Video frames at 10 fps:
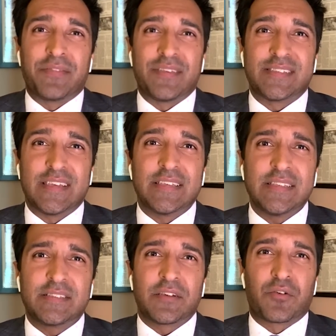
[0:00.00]
this
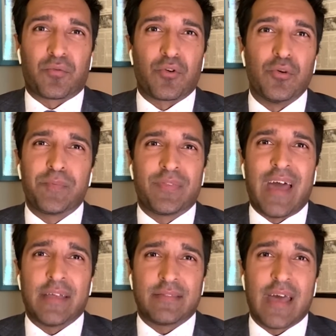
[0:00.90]
isn't a group
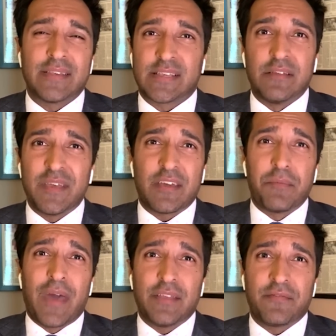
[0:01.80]
that is going to be
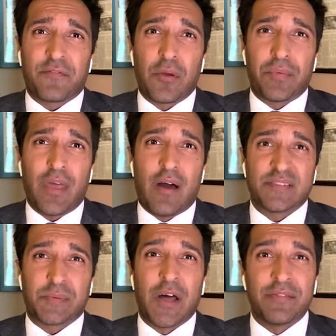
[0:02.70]
competitive for a
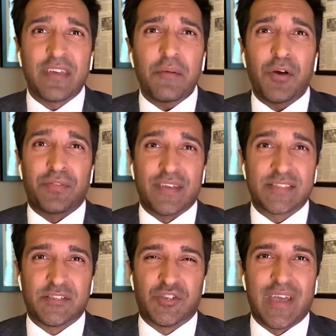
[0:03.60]
playoff spot. And think about
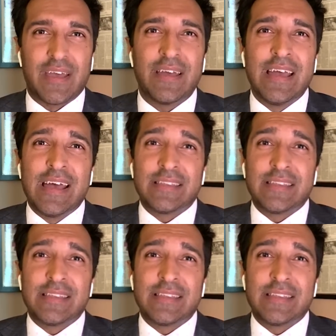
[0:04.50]
this, Jay.